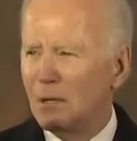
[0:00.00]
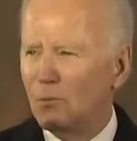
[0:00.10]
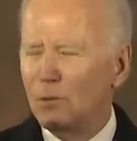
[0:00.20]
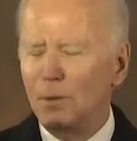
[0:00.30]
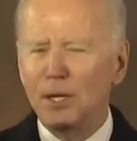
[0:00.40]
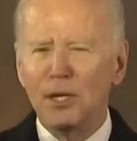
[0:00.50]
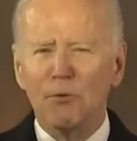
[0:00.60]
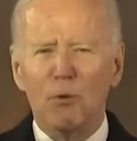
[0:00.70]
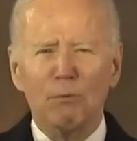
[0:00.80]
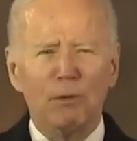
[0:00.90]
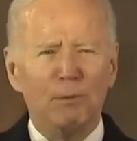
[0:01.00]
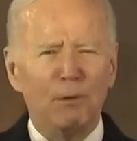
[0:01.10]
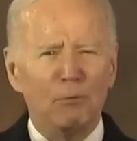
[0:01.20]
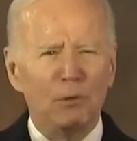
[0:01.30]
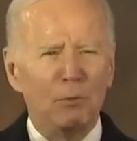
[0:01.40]
Would we, we, would we,
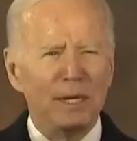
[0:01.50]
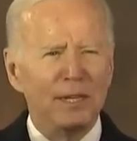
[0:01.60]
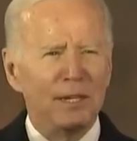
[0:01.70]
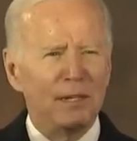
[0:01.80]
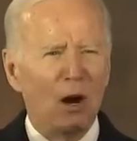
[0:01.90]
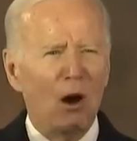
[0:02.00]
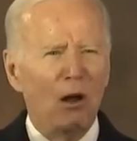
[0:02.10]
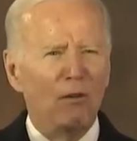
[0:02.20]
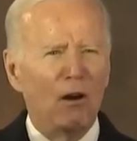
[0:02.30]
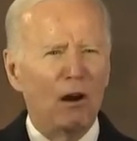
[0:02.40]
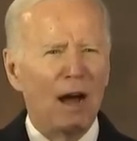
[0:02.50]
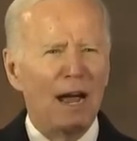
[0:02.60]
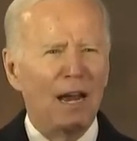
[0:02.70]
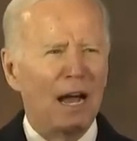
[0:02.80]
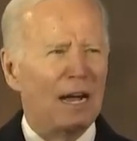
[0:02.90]
would we the, all of our
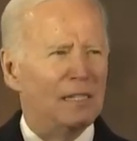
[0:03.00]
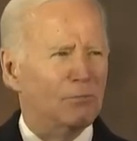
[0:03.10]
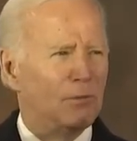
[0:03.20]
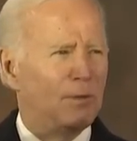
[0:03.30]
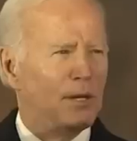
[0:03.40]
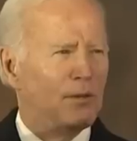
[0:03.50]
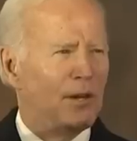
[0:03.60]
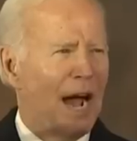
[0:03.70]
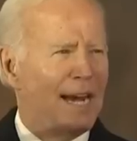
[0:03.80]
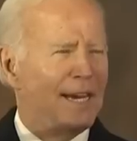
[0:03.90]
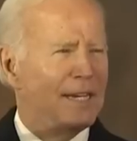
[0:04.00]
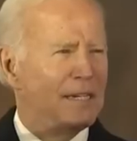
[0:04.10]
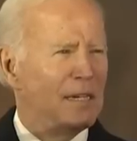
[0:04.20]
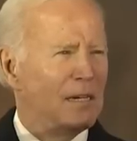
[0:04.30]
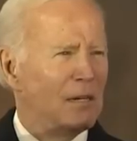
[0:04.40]
allies, would be united
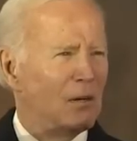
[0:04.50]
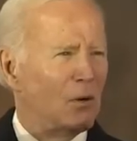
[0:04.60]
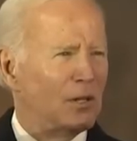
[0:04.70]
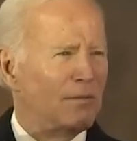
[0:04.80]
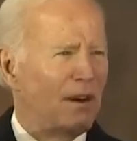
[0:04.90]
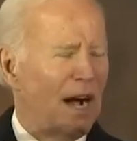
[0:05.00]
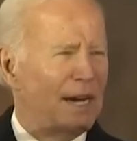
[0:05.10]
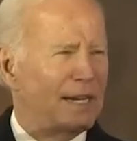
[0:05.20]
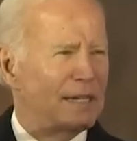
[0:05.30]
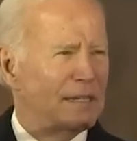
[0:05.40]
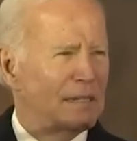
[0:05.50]
or divided?